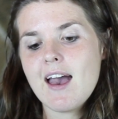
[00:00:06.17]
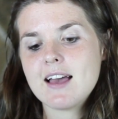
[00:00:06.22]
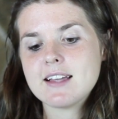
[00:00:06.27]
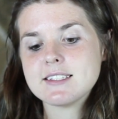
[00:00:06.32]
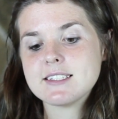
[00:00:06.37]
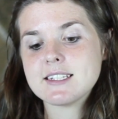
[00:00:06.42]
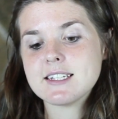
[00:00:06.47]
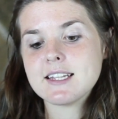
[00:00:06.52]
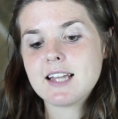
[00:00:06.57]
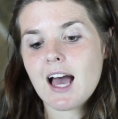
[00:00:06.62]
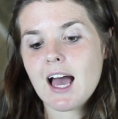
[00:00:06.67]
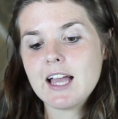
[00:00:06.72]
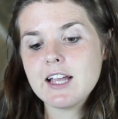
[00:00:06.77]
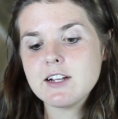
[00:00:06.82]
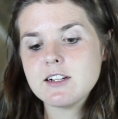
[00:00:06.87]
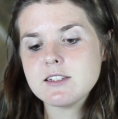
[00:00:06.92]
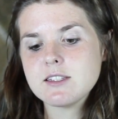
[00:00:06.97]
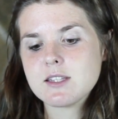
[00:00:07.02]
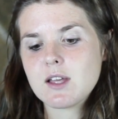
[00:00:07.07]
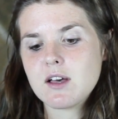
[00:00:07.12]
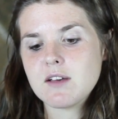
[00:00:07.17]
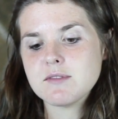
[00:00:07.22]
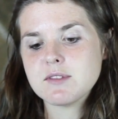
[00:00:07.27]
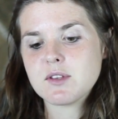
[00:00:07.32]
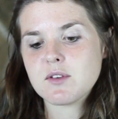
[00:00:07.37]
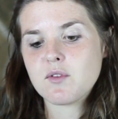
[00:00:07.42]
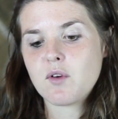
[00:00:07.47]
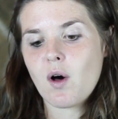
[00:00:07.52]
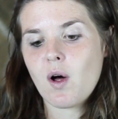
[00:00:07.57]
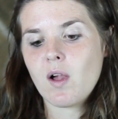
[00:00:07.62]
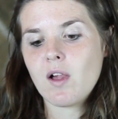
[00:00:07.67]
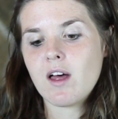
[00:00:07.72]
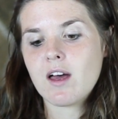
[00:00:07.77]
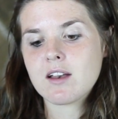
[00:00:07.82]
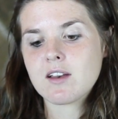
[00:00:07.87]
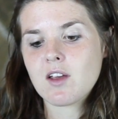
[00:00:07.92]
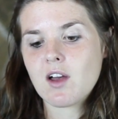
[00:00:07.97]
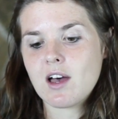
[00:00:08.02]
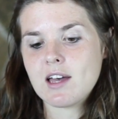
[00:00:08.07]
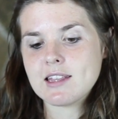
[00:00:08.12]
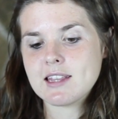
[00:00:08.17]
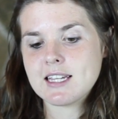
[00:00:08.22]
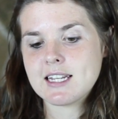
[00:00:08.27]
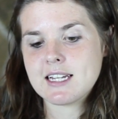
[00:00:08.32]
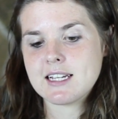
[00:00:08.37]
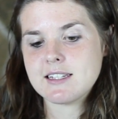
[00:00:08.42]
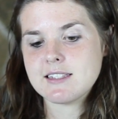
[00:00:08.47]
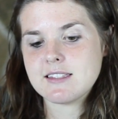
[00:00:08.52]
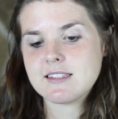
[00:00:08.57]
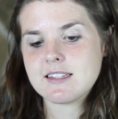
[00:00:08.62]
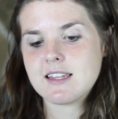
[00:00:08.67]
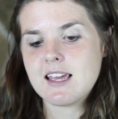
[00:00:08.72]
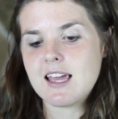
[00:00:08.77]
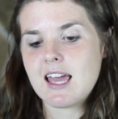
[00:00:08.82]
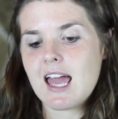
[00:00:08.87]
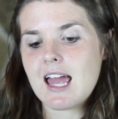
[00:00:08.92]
and deny yourselves of all ungodliness.